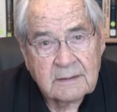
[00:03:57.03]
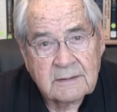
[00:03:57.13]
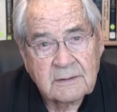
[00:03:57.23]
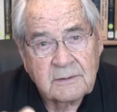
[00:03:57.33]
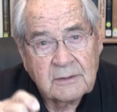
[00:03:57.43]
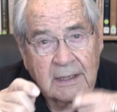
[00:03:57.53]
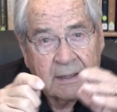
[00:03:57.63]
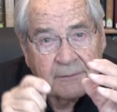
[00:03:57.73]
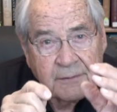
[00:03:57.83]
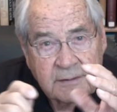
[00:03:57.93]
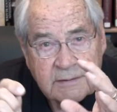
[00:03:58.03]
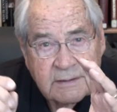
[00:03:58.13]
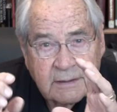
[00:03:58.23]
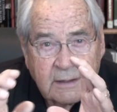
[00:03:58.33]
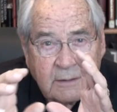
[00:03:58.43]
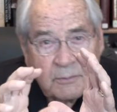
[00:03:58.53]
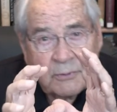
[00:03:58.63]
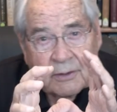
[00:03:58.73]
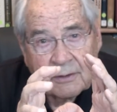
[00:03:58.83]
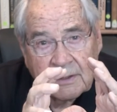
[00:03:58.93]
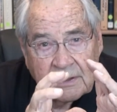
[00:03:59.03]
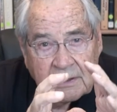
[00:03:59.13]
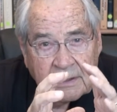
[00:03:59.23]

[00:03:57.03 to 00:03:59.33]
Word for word: So you have this time where